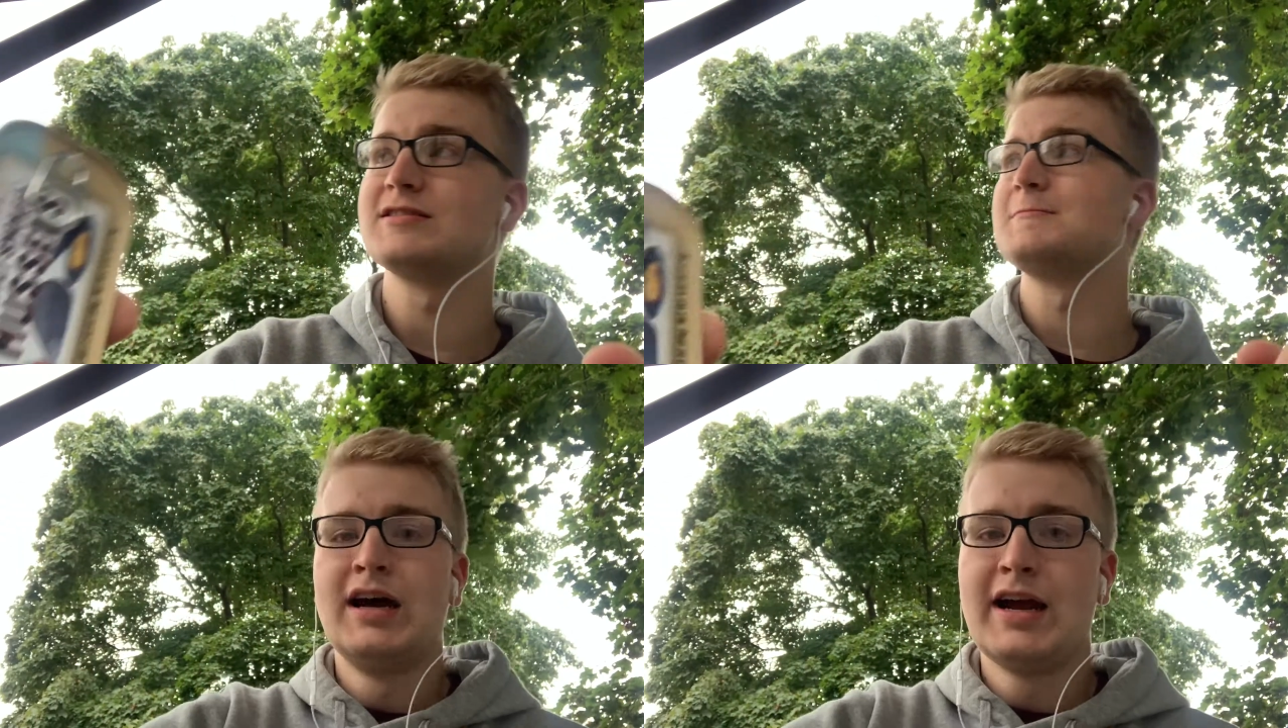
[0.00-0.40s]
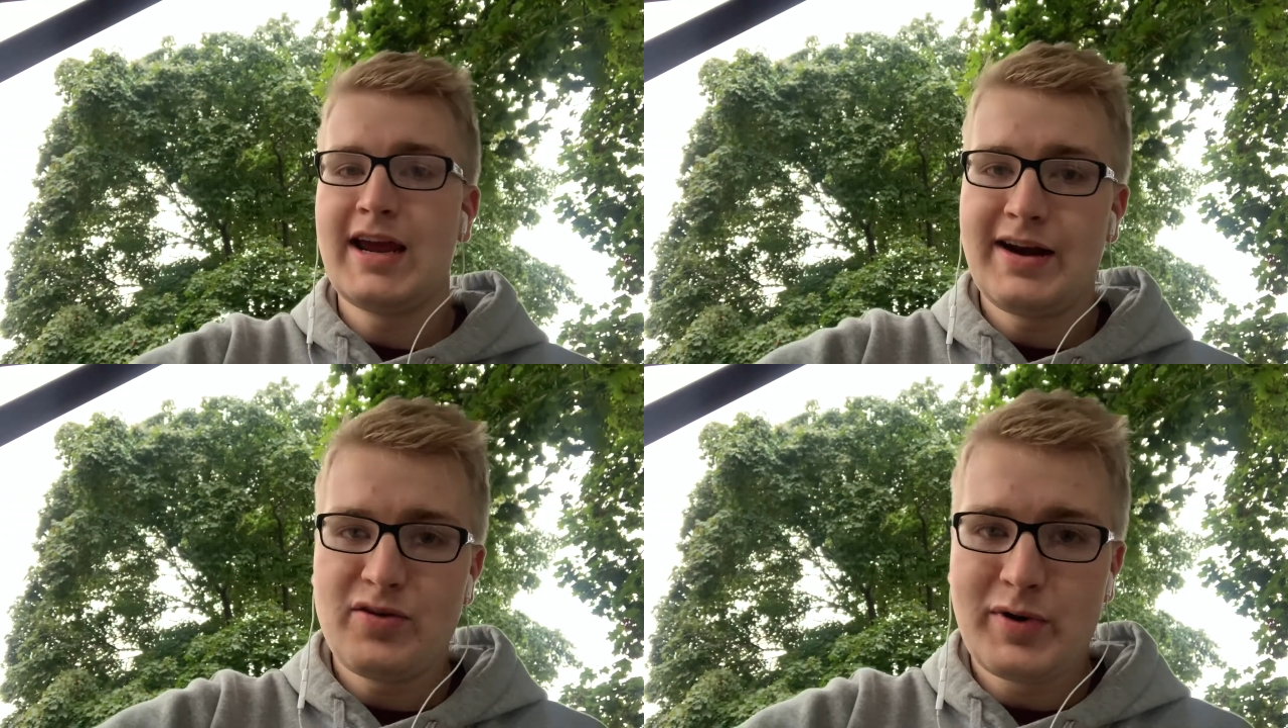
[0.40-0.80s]
Again,
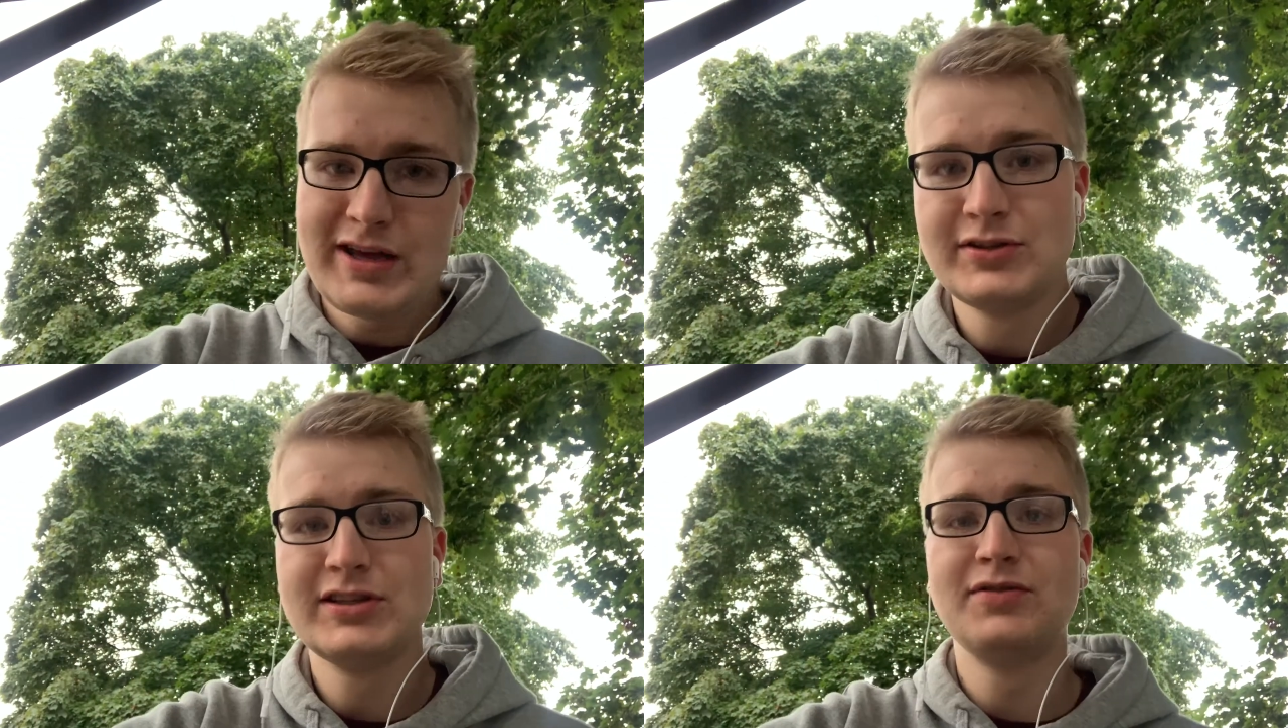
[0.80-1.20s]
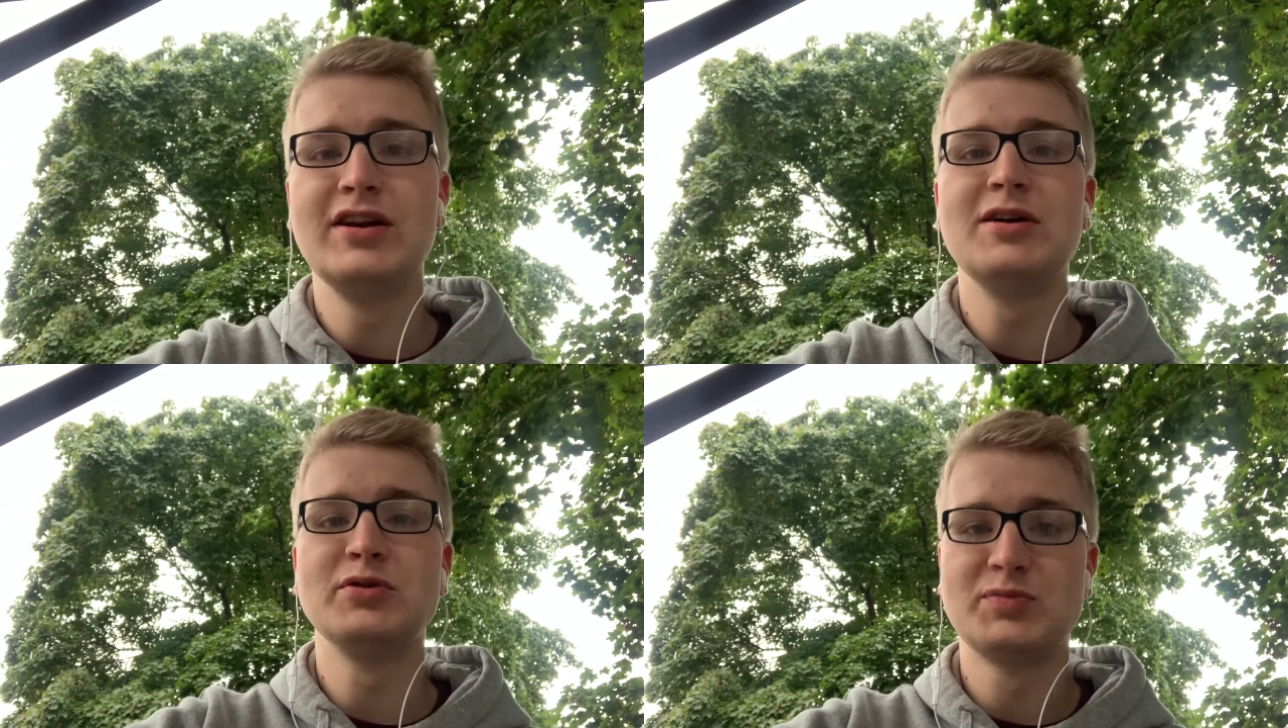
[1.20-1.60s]
everybody, this video
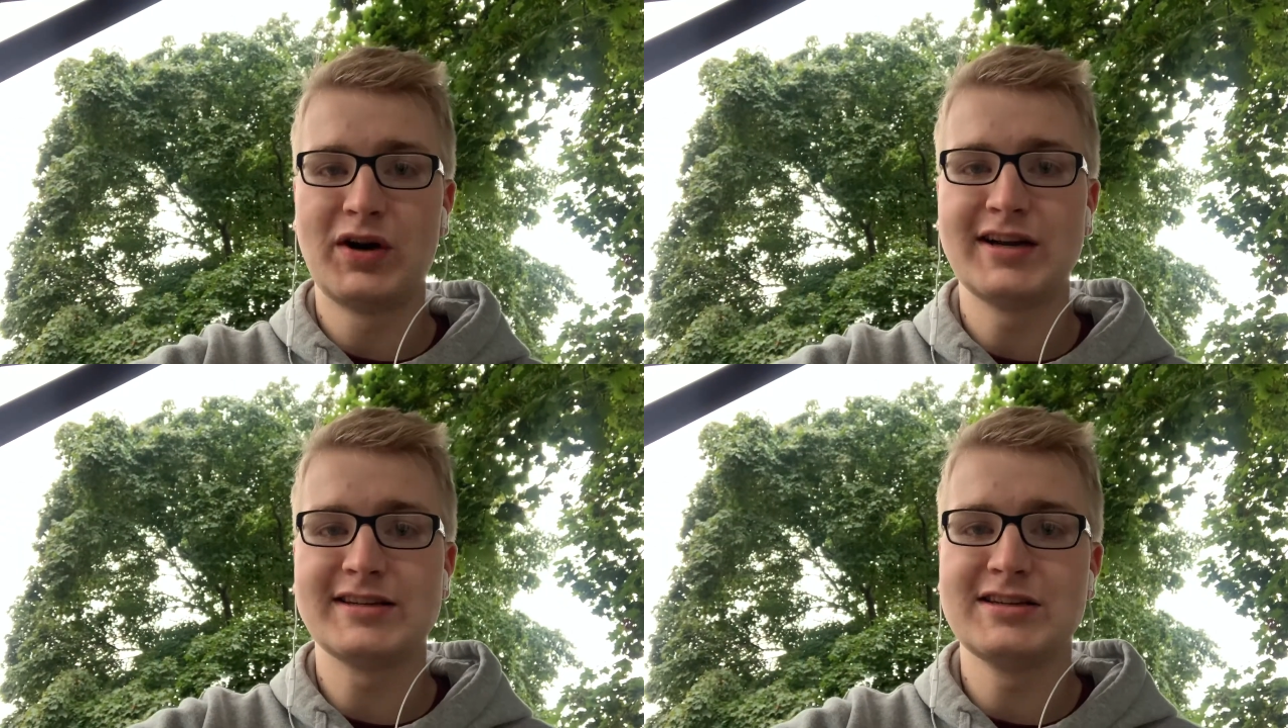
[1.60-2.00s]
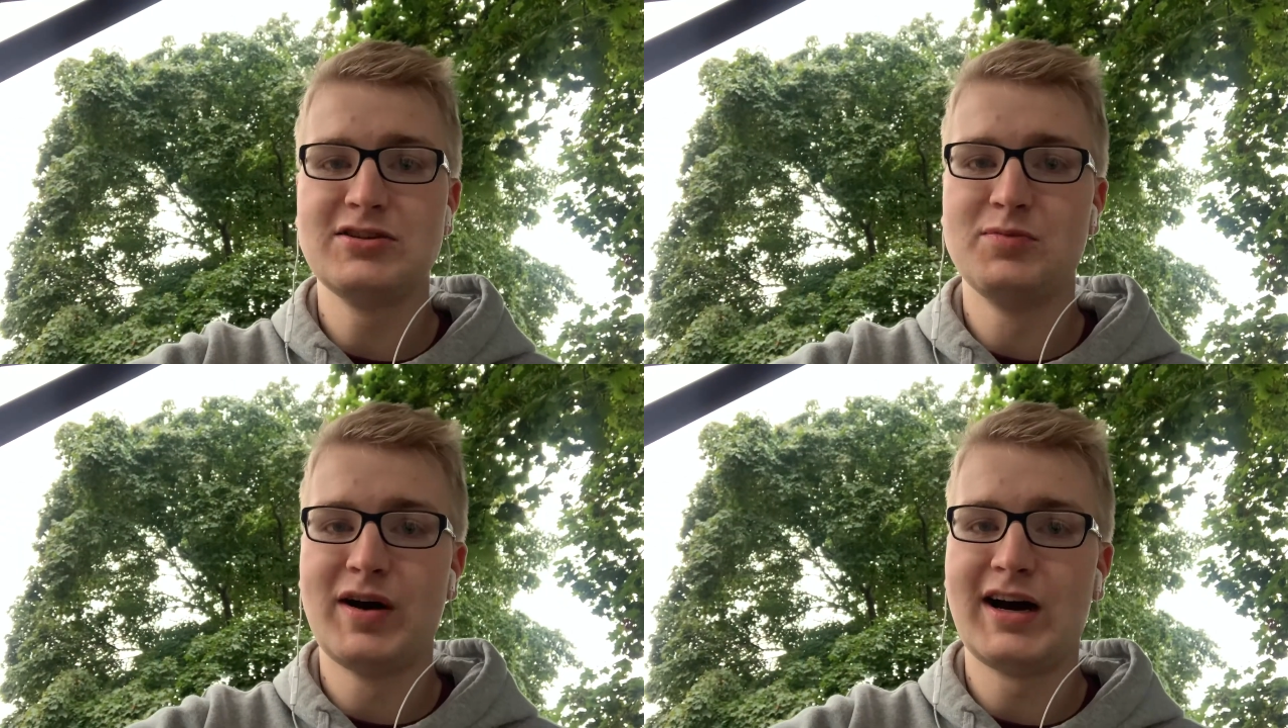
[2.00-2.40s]
was brought to you
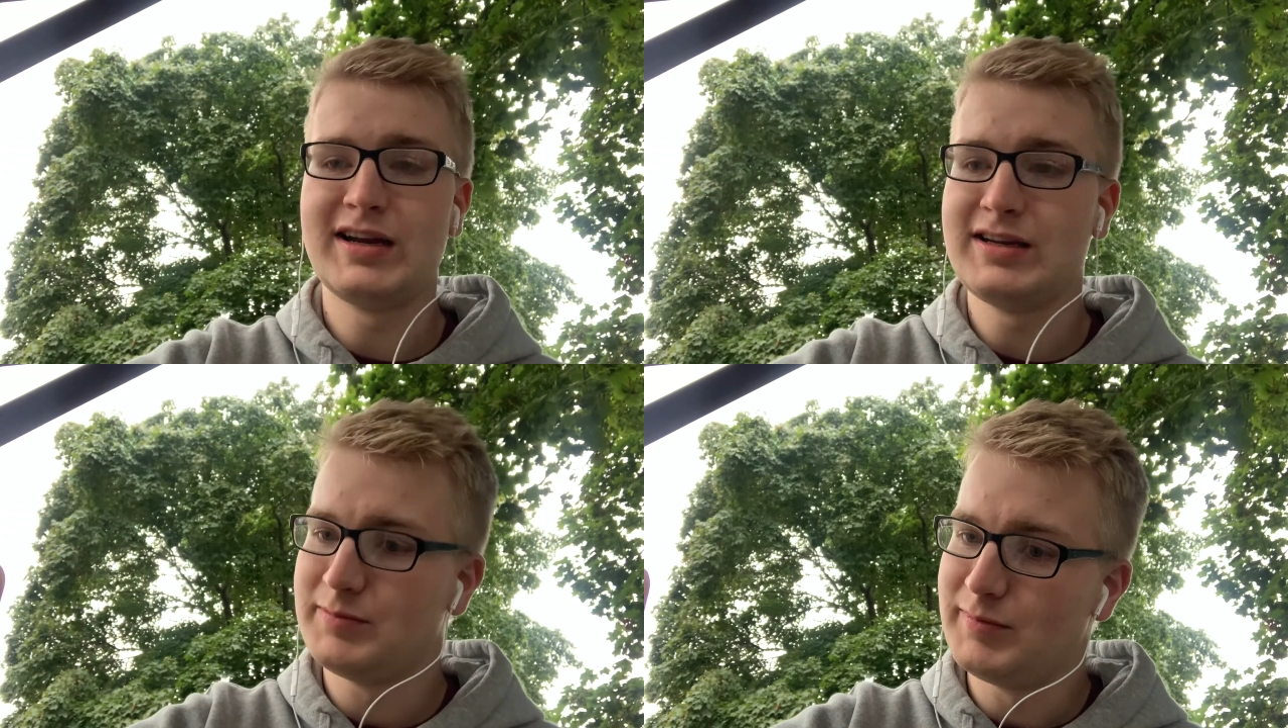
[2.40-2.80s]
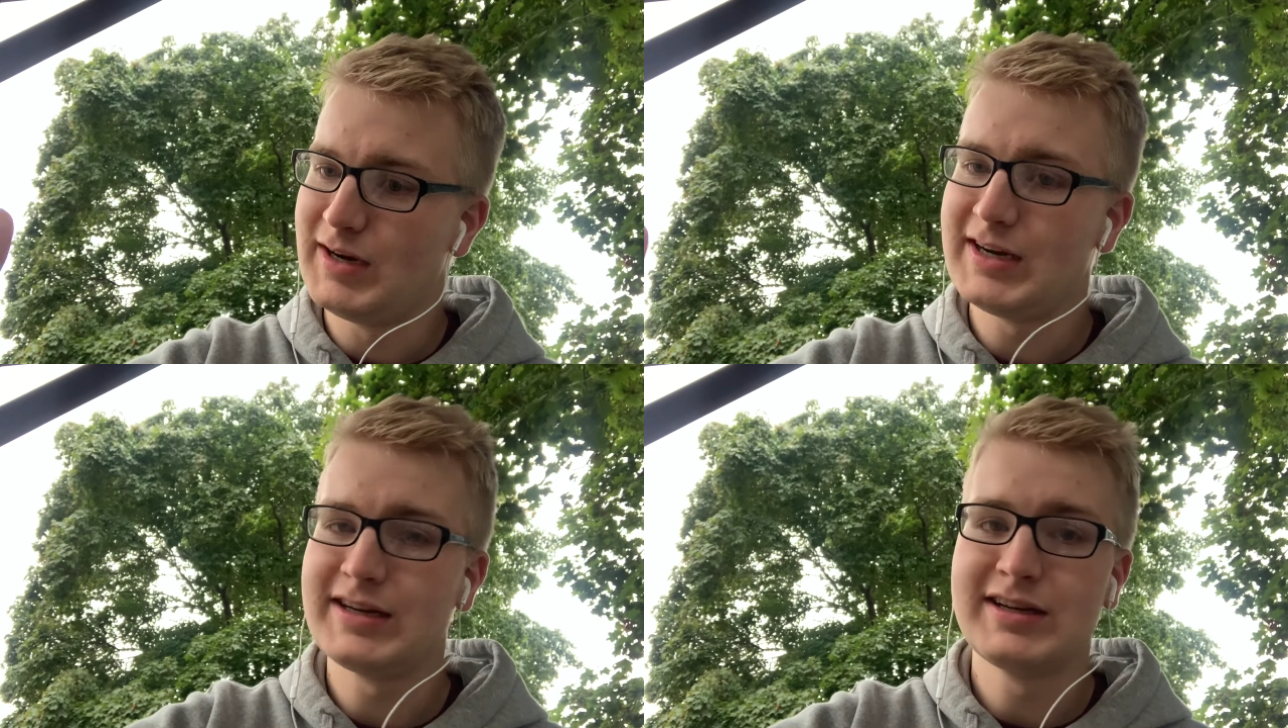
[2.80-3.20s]
by
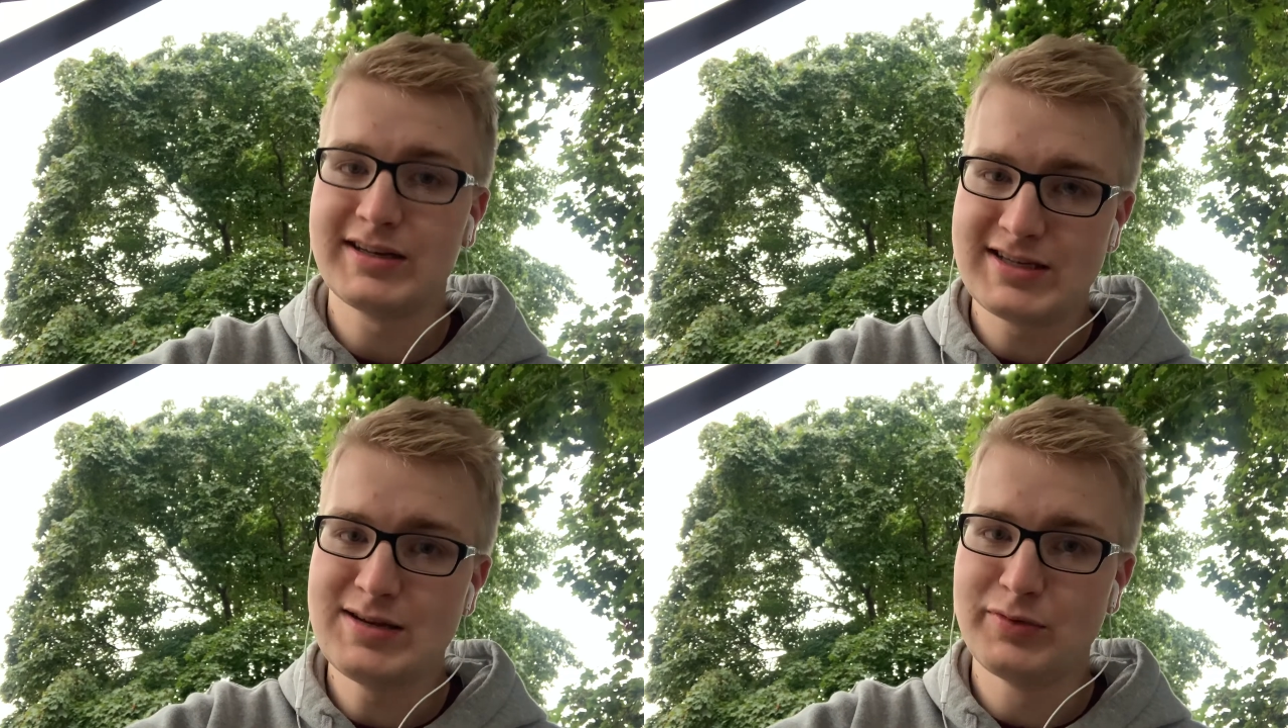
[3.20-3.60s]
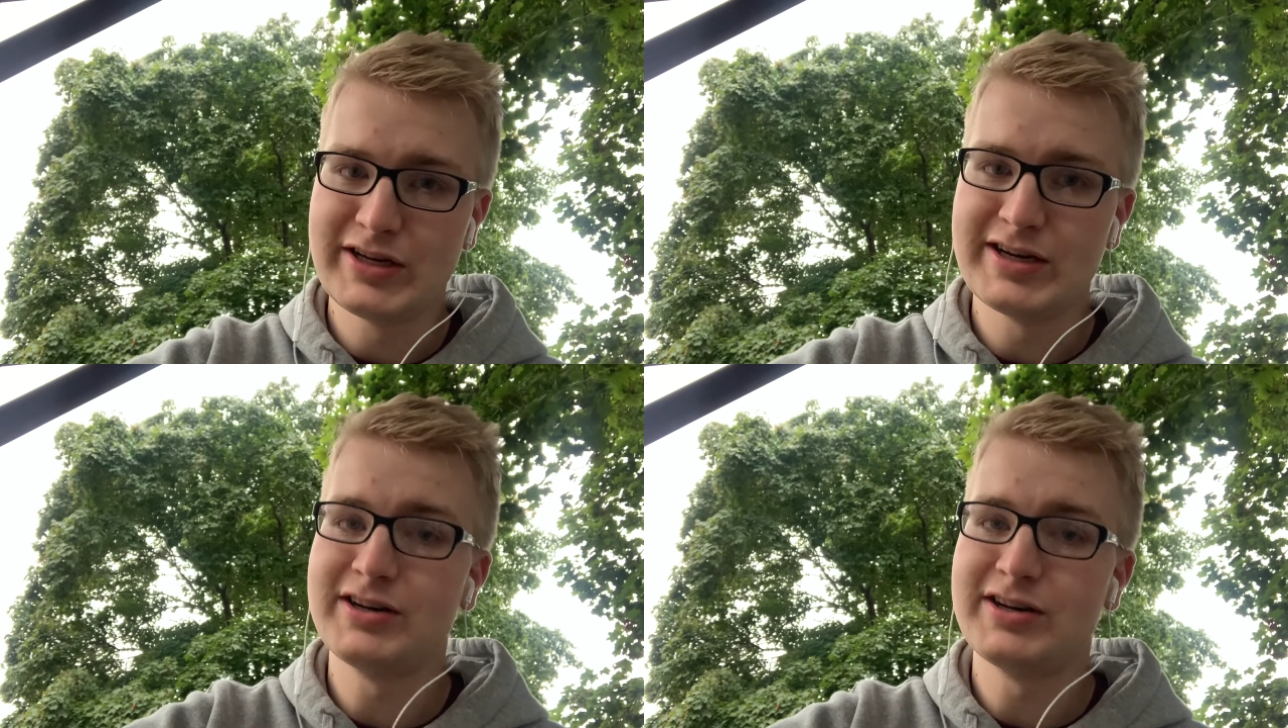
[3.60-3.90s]
my team leader,